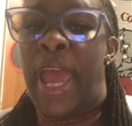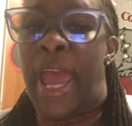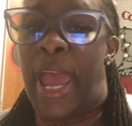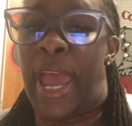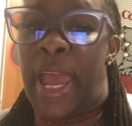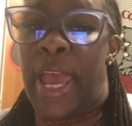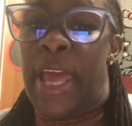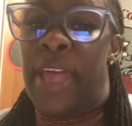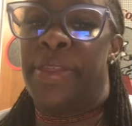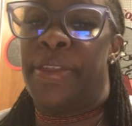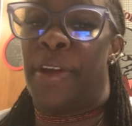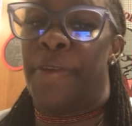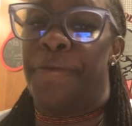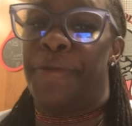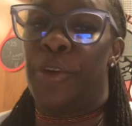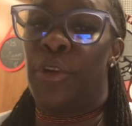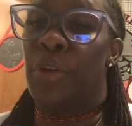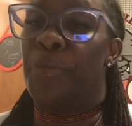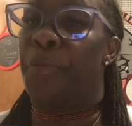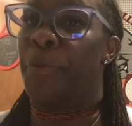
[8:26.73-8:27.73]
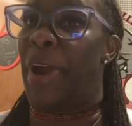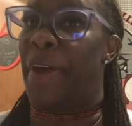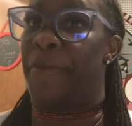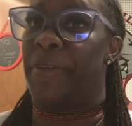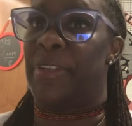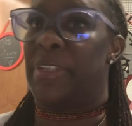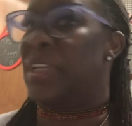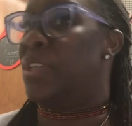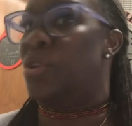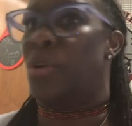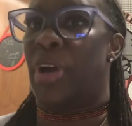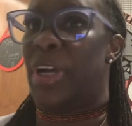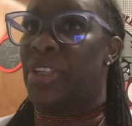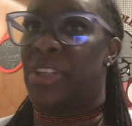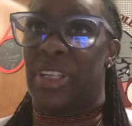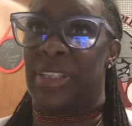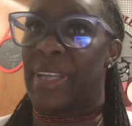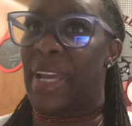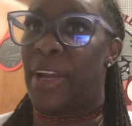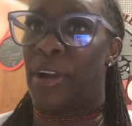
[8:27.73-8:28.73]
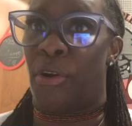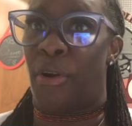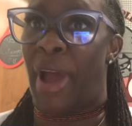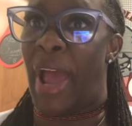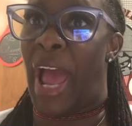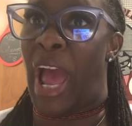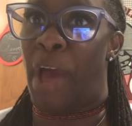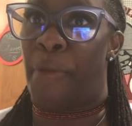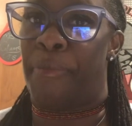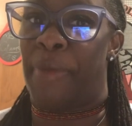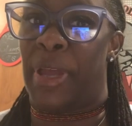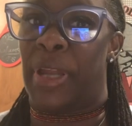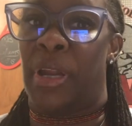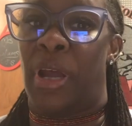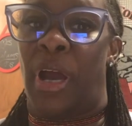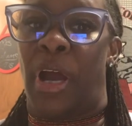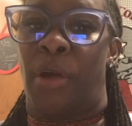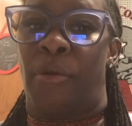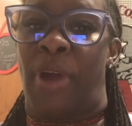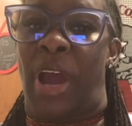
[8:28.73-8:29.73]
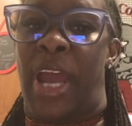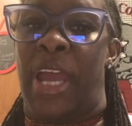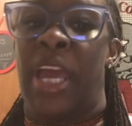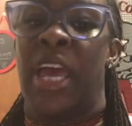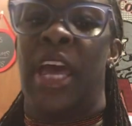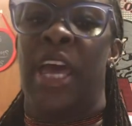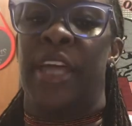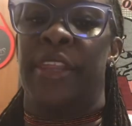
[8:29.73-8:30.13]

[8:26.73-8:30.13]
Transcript: and their food preferences, or it just ain't gonna happen, all right?